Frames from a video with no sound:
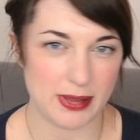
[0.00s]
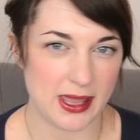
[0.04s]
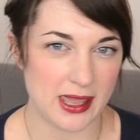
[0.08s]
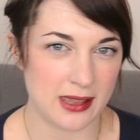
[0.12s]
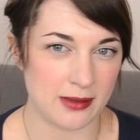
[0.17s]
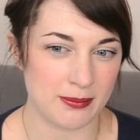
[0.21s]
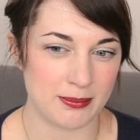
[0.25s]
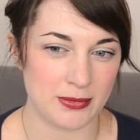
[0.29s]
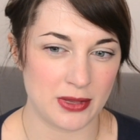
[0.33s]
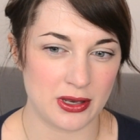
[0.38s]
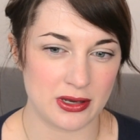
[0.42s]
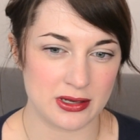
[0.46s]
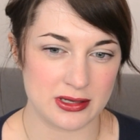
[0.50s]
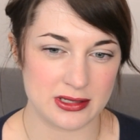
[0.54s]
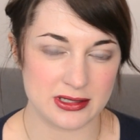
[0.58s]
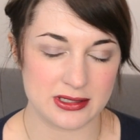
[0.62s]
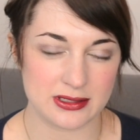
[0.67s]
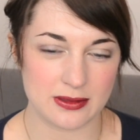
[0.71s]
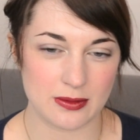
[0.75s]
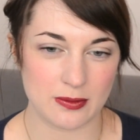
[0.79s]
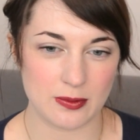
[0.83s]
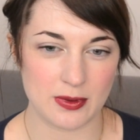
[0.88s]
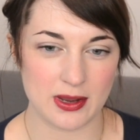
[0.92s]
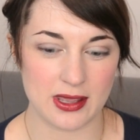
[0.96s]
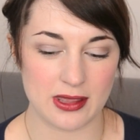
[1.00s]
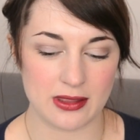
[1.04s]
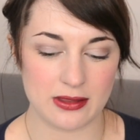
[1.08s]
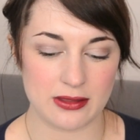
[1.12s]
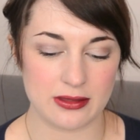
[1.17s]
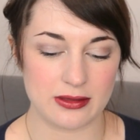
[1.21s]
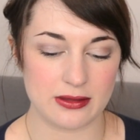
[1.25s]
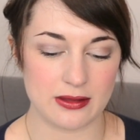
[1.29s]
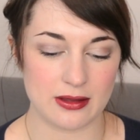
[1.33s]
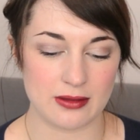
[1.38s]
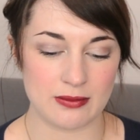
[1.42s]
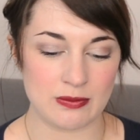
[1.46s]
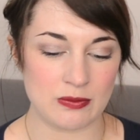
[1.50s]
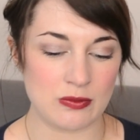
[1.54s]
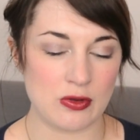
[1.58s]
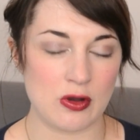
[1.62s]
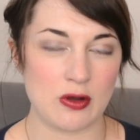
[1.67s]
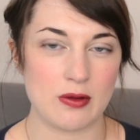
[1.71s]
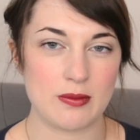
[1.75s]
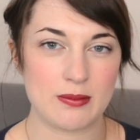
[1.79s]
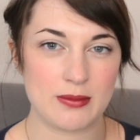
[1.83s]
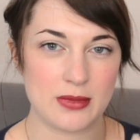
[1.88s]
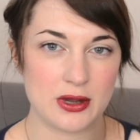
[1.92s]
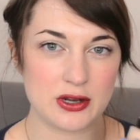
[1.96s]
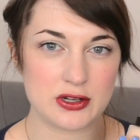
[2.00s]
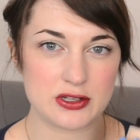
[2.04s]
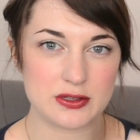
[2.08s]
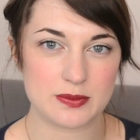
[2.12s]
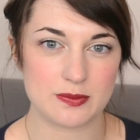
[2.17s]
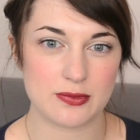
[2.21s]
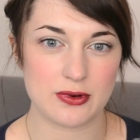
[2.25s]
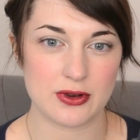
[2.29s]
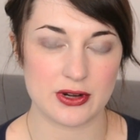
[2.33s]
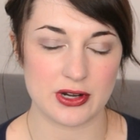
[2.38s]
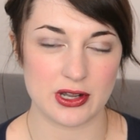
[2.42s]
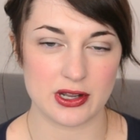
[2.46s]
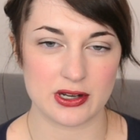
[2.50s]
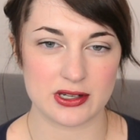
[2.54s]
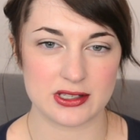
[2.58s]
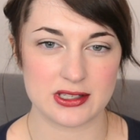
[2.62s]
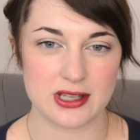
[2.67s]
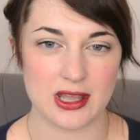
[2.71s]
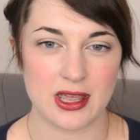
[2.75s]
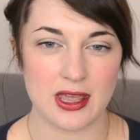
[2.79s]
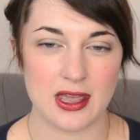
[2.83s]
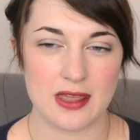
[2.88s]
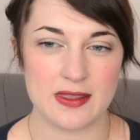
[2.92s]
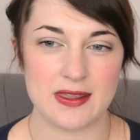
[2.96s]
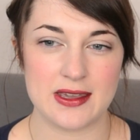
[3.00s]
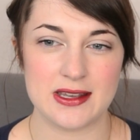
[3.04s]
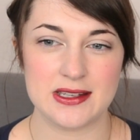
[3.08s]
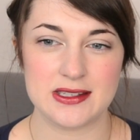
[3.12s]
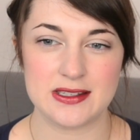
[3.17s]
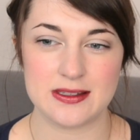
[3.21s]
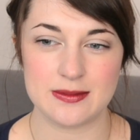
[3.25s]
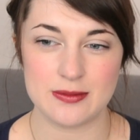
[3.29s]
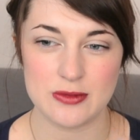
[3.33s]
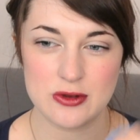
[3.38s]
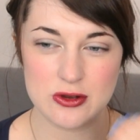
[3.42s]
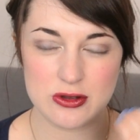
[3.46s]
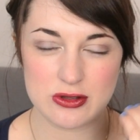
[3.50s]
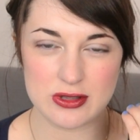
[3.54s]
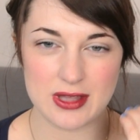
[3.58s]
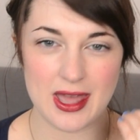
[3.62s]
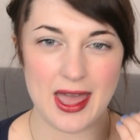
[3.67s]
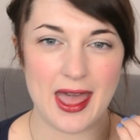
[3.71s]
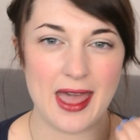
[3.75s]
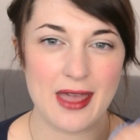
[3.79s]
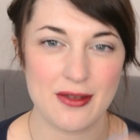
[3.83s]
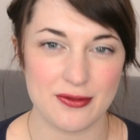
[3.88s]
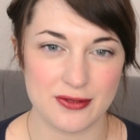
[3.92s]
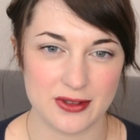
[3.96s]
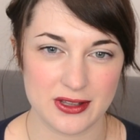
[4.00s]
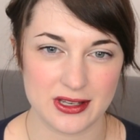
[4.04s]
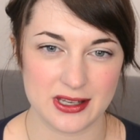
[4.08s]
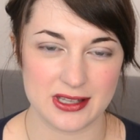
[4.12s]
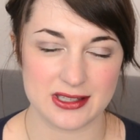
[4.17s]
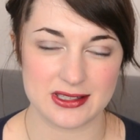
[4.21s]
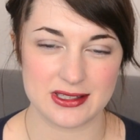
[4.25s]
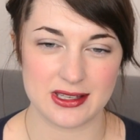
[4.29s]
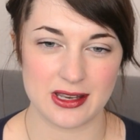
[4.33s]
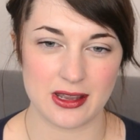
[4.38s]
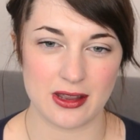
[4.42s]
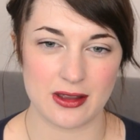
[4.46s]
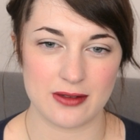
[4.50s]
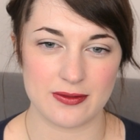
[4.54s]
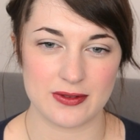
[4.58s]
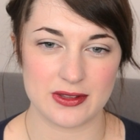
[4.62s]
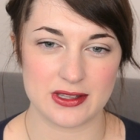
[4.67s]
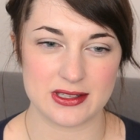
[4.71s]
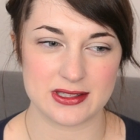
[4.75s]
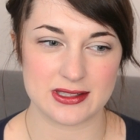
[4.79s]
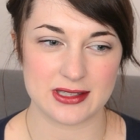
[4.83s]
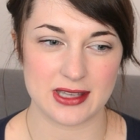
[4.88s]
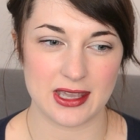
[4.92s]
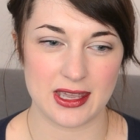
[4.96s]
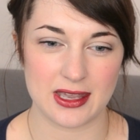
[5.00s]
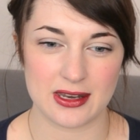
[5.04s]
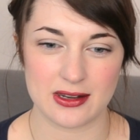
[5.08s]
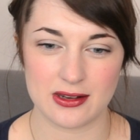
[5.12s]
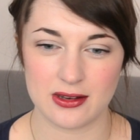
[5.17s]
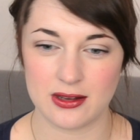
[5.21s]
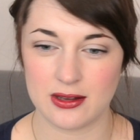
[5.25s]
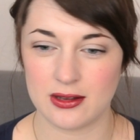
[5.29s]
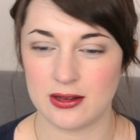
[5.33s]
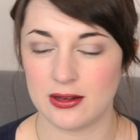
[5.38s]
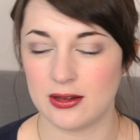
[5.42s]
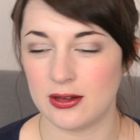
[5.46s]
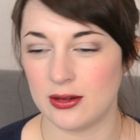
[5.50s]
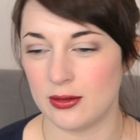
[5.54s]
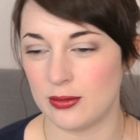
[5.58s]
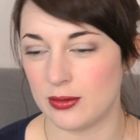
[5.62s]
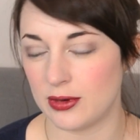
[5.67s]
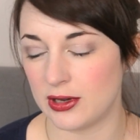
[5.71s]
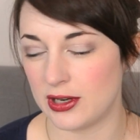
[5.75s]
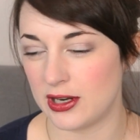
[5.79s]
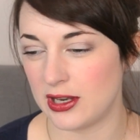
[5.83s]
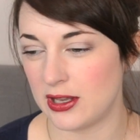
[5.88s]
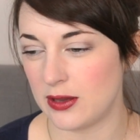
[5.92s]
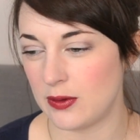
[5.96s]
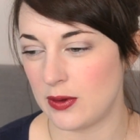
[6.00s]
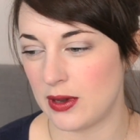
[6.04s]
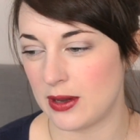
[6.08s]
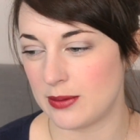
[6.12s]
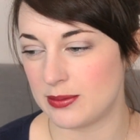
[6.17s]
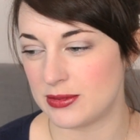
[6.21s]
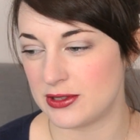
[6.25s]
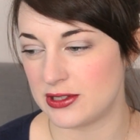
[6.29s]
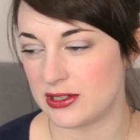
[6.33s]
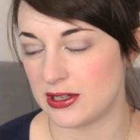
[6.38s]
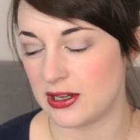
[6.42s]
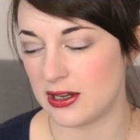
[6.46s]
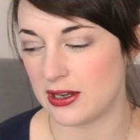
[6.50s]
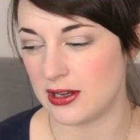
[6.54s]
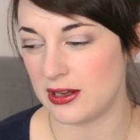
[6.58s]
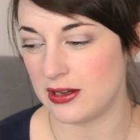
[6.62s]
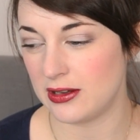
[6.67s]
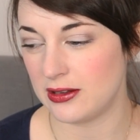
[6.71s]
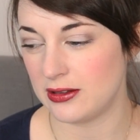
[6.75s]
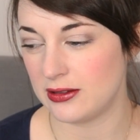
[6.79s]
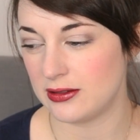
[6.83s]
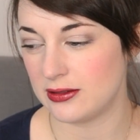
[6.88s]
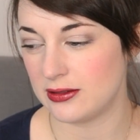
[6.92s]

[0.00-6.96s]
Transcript: pigment with not much product. They smooth effortlessly over the skin. What are you up to?